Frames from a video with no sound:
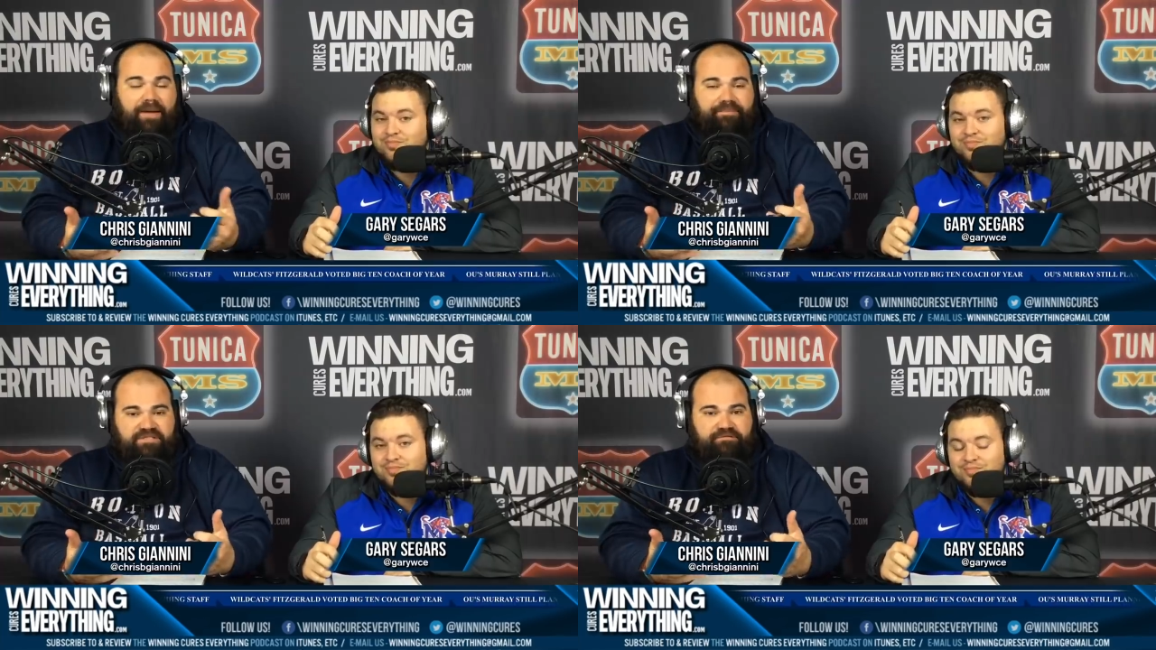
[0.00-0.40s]

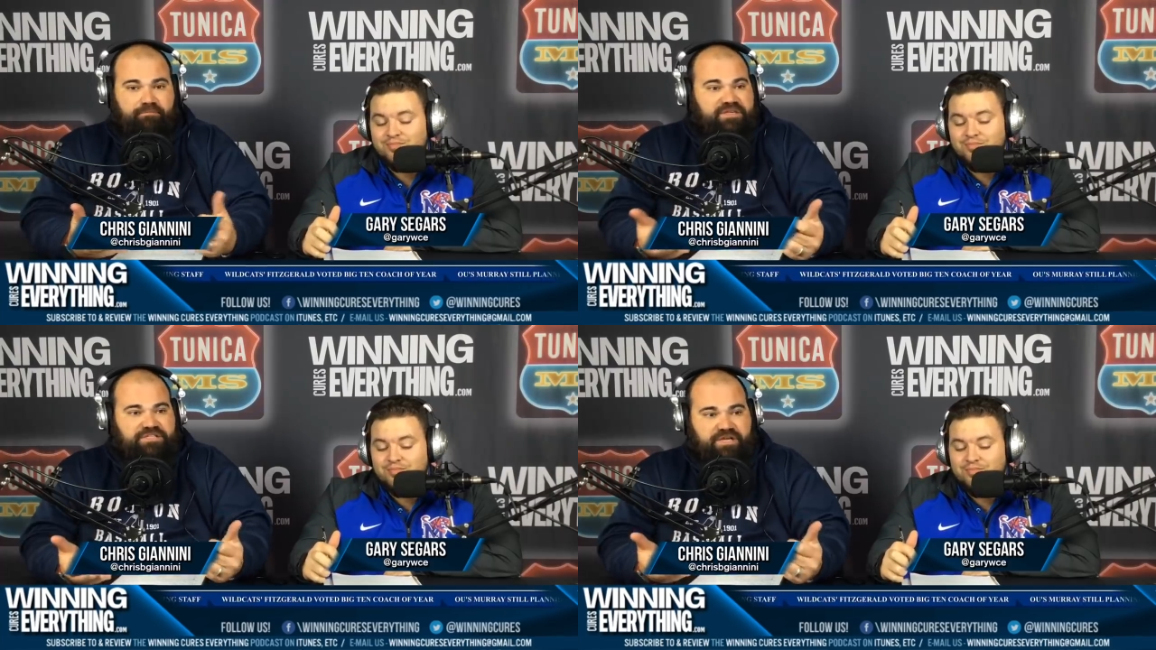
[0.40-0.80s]
Speaker 1: happens if
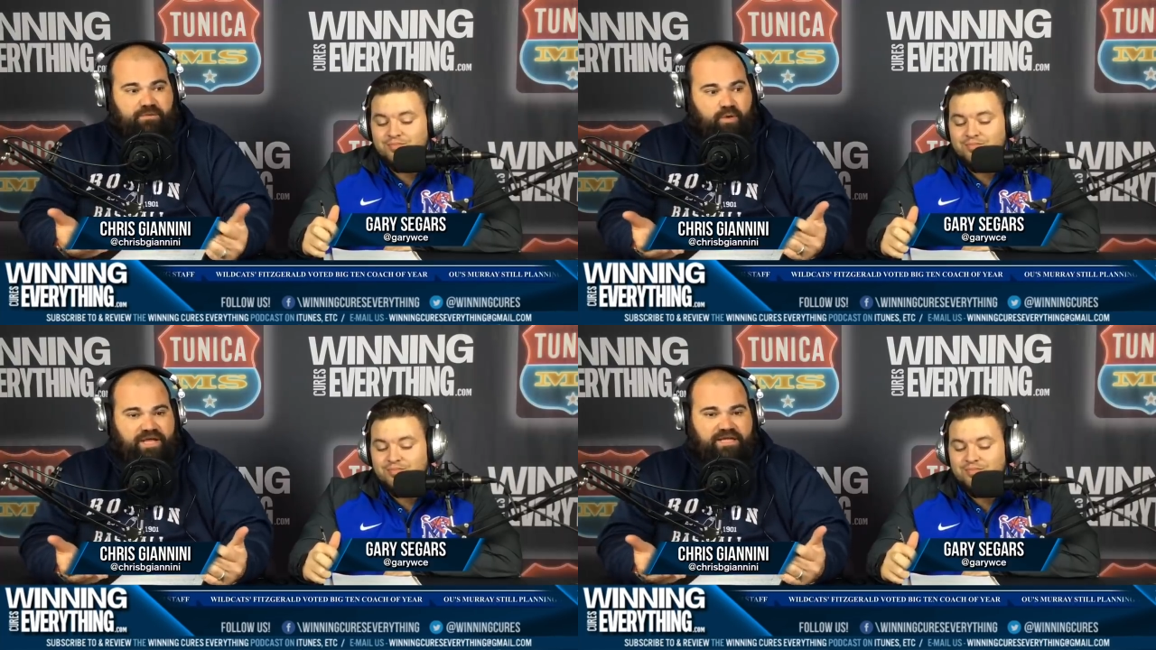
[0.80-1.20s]

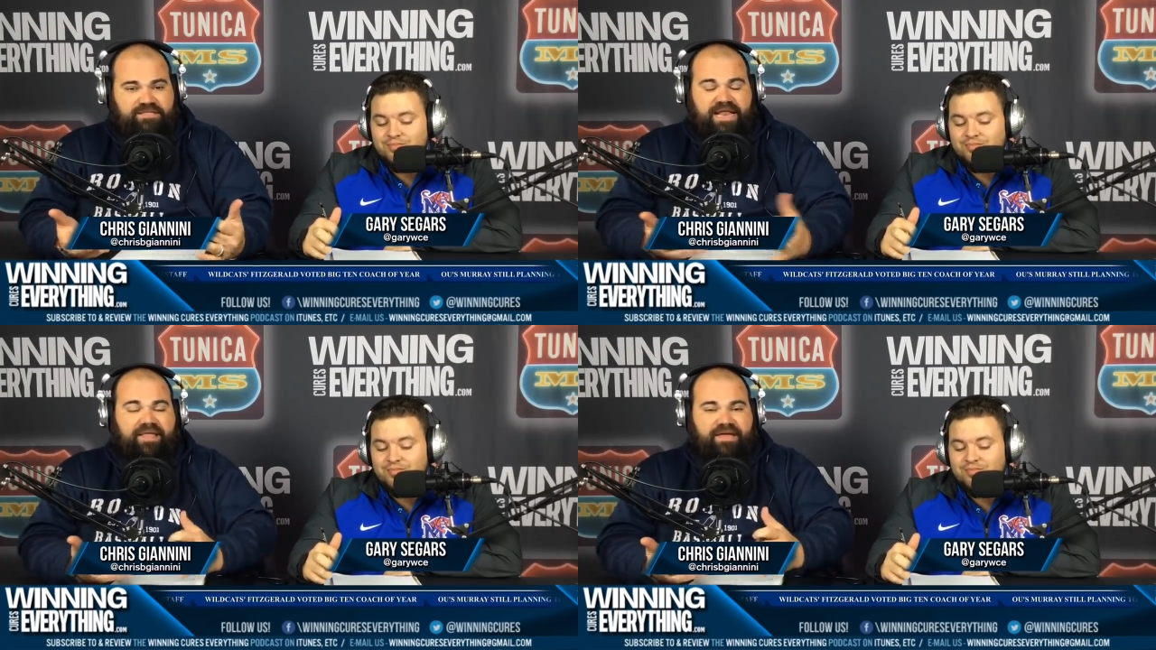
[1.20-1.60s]
Michigan
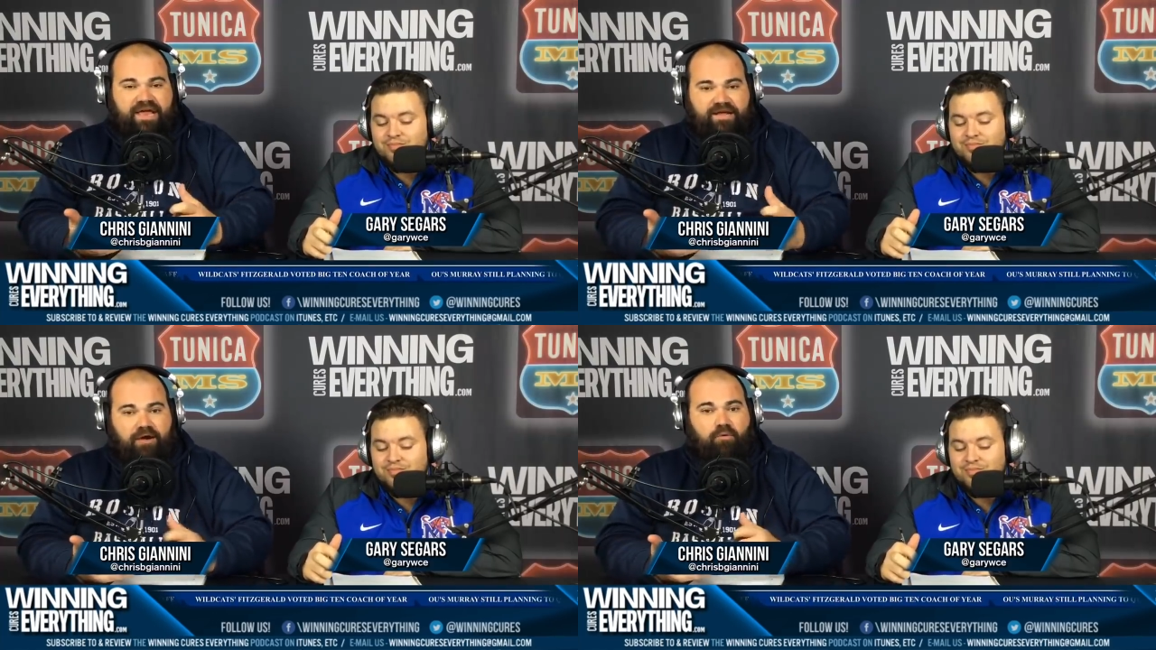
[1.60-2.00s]
wins? Now they
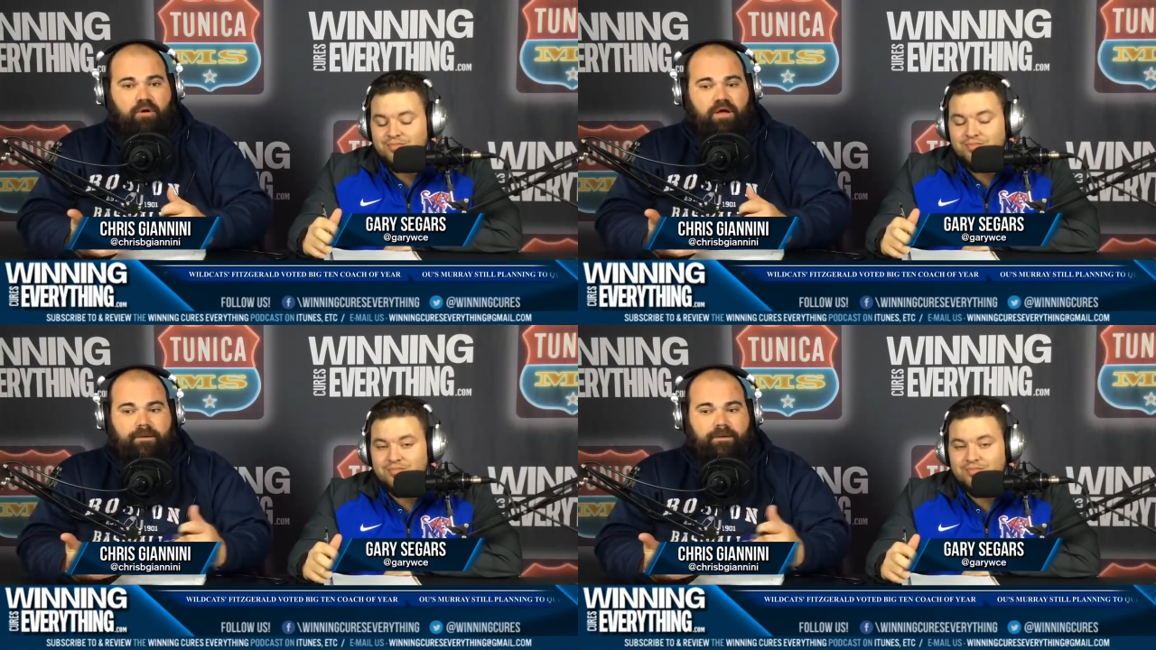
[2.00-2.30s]
got to go